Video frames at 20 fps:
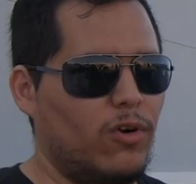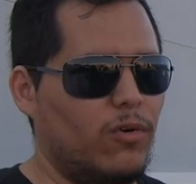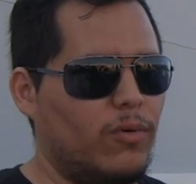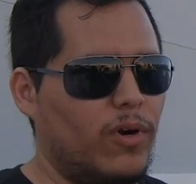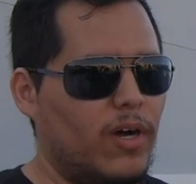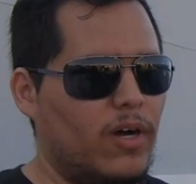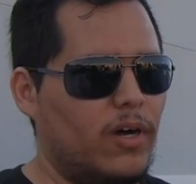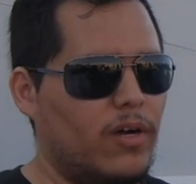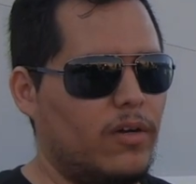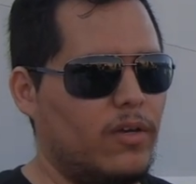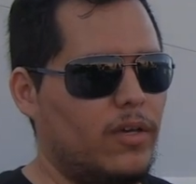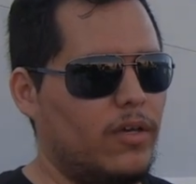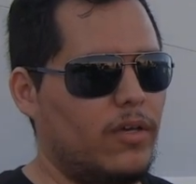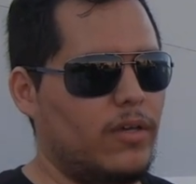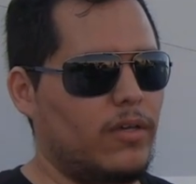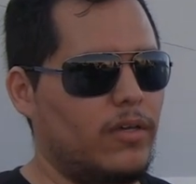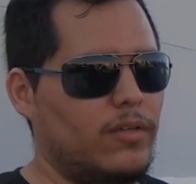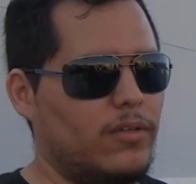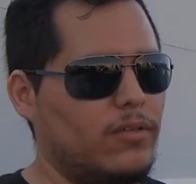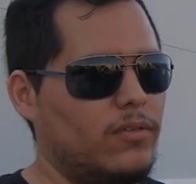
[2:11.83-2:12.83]
a while.
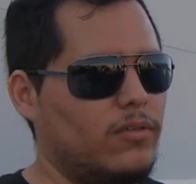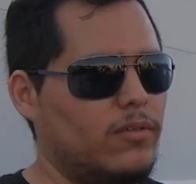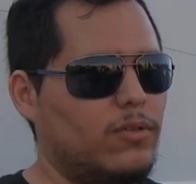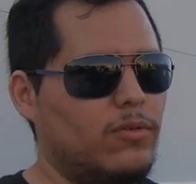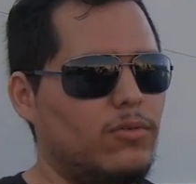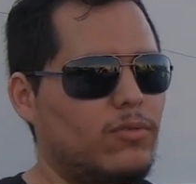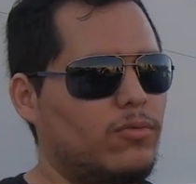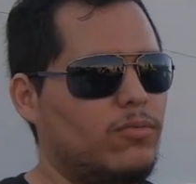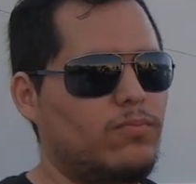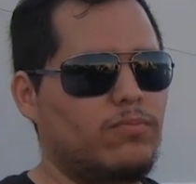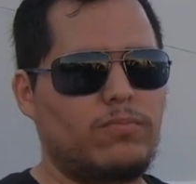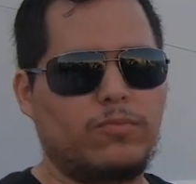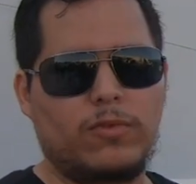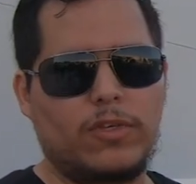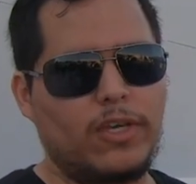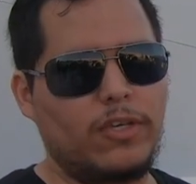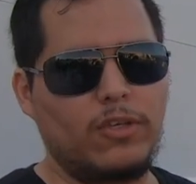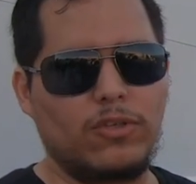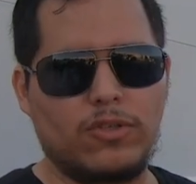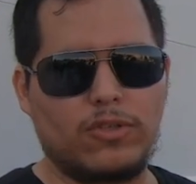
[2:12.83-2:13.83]
You
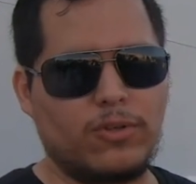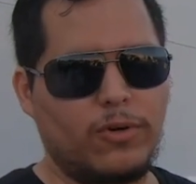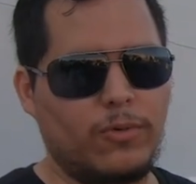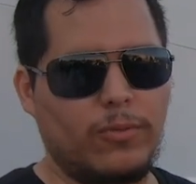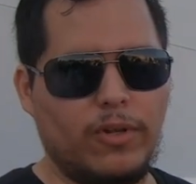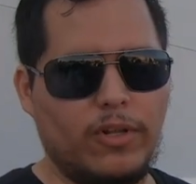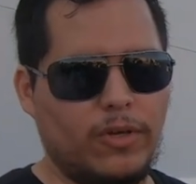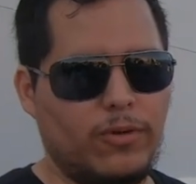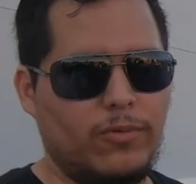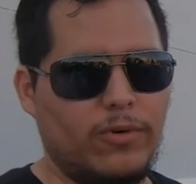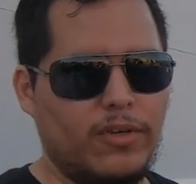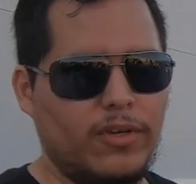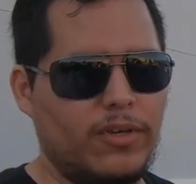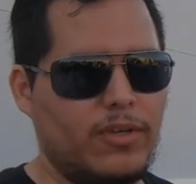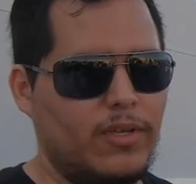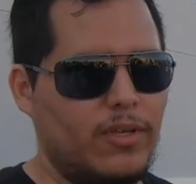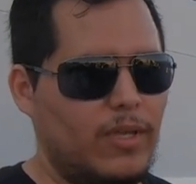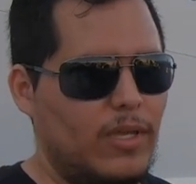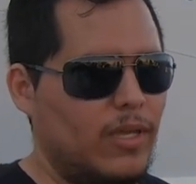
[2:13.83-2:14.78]
get used to it really quick.